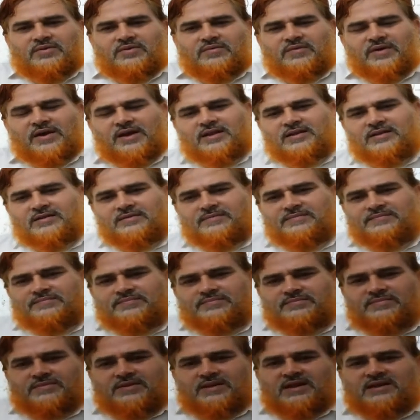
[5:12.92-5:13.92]
When
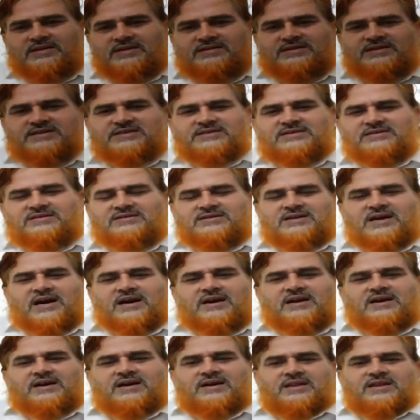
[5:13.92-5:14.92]
their session
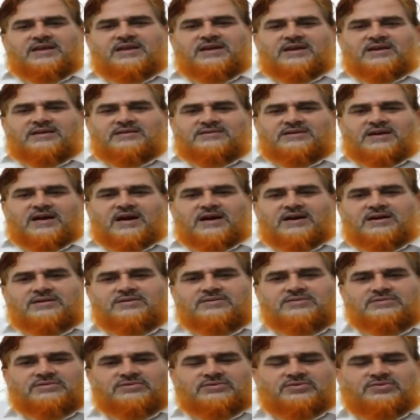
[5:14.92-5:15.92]
started, they
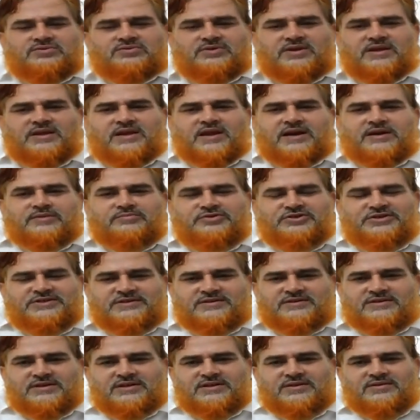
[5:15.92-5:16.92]
start to take
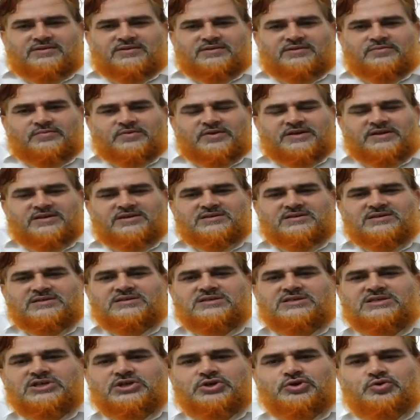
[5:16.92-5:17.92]
admission in various
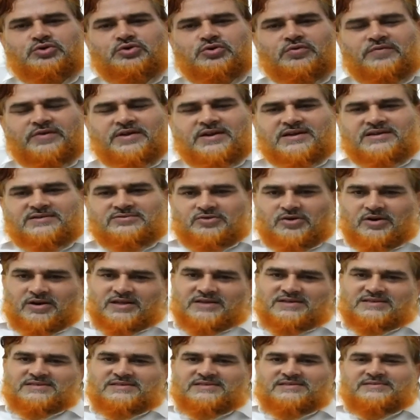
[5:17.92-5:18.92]
institutes, various
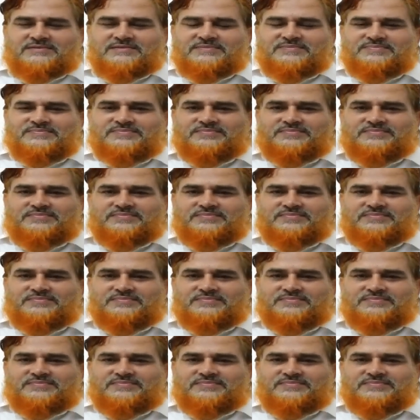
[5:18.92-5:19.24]
colleges.